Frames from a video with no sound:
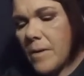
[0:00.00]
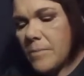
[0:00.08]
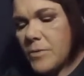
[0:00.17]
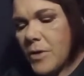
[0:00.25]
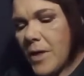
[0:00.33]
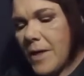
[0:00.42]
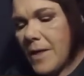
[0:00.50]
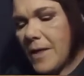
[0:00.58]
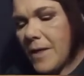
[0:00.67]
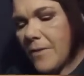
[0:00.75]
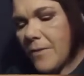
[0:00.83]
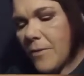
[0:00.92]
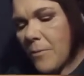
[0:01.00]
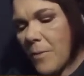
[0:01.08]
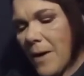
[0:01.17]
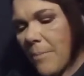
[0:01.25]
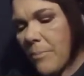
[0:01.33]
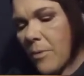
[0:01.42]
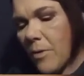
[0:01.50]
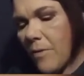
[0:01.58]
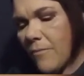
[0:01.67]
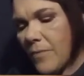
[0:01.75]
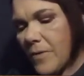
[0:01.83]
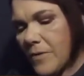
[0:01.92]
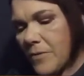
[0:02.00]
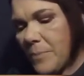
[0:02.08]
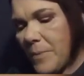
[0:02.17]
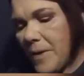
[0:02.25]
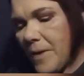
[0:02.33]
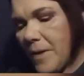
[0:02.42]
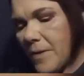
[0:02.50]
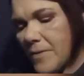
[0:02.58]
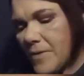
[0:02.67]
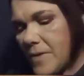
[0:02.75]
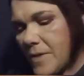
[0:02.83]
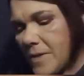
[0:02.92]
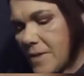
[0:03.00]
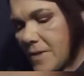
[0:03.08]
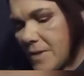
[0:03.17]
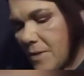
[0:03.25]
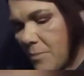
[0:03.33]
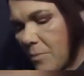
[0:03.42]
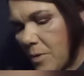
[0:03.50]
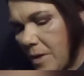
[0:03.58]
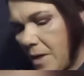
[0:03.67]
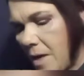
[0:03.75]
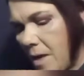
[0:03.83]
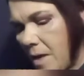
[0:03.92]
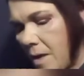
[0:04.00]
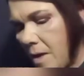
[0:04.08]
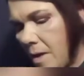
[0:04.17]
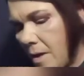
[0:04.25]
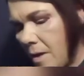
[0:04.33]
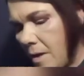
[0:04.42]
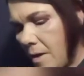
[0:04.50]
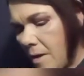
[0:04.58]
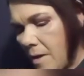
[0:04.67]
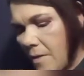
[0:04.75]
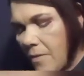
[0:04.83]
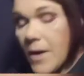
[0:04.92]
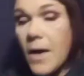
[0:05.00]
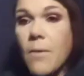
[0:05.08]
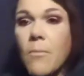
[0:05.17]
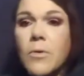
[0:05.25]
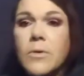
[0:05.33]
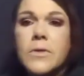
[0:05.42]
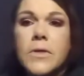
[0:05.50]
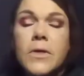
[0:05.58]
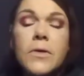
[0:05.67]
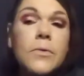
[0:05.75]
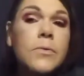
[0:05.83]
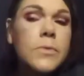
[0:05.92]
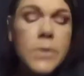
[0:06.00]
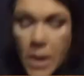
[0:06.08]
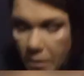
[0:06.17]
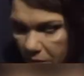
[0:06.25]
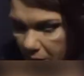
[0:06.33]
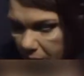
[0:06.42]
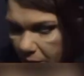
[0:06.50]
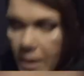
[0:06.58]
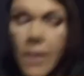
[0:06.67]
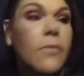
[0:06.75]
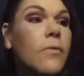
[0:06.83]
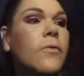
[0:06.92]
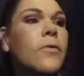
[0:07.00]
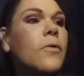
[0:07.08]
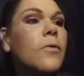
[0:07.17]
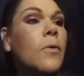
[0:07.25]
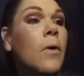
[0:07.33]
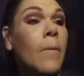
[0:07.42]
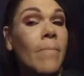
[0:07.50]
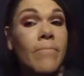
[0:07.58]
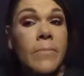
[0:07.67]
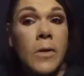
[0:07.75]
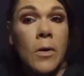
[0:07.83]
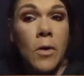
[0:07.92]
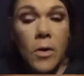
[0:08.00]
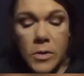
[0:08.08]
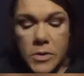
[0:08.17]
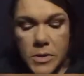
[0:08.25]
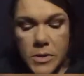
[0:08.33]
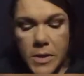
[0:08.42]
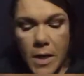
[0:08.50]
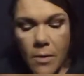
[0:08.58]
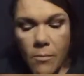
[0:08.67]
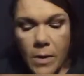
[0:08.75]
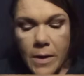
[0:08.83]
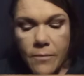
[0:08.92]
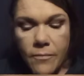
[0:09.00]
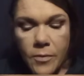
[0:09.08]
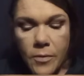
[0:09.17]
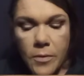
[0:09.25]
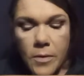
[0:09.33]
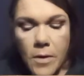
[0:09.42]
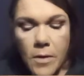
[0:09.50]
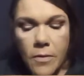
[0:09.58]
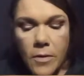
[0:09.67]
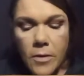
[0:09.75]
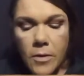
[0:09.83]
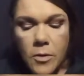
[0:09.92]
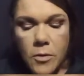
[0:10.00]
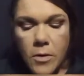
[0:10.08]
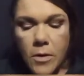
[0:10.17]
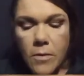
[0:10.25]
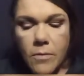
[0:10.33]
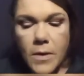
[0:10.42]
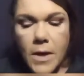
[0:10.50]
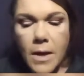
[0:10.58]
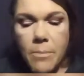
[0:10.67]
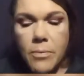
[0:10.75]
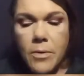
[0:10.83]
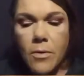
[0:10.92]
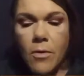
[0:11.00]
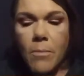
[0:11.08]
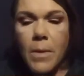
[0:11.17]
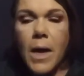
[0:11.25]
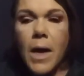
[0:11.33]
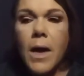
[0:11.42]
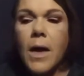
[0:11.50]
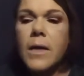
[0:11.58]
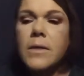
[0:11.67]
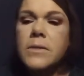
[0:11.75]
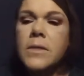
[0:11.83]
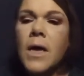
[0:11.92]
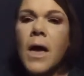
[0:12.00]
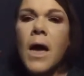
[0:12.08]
Trying to get the wrapper off of this because this is the one that I want to use. I think the other 2 are just not right for the look that I put on my eyes.